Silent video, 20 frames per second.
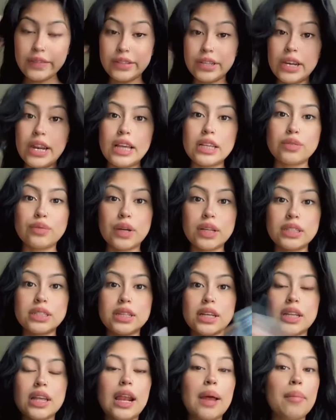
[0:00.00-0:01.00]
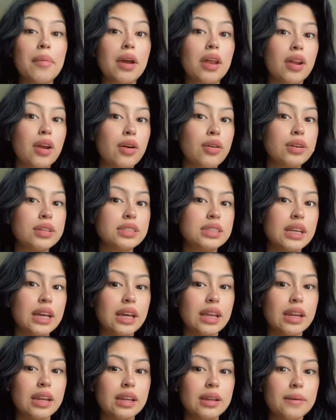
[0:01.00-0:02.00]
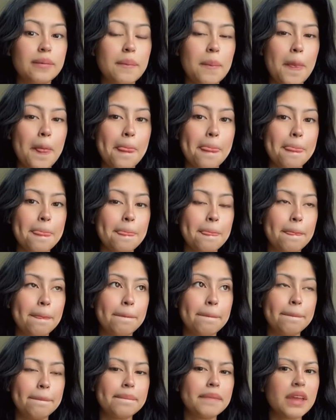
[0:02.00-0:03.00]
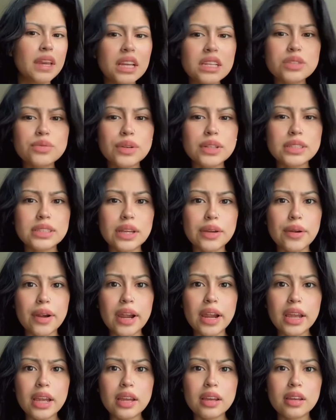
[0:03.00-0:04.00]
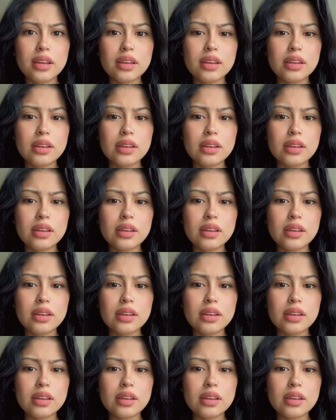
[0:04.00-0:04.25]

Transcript: today's Wednesday, then I'm gonna go insane. It is Wednesday, right?